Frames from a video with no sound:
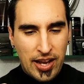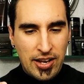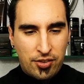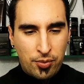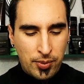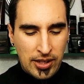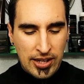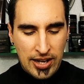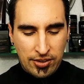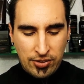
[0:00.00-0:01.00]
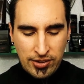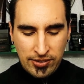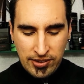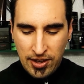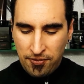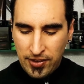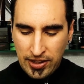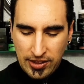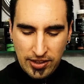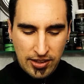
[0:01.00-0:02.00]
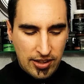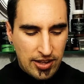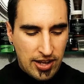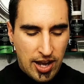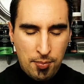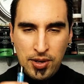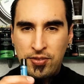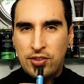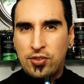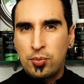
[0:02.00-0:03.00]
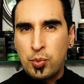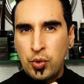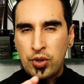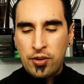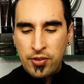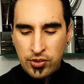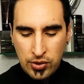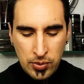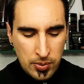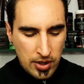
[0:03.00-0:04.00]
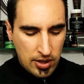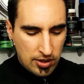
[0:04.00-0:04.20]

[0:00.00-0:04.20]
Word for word: And it's really nice. So this is definitely the, I believe, the smoother of the two.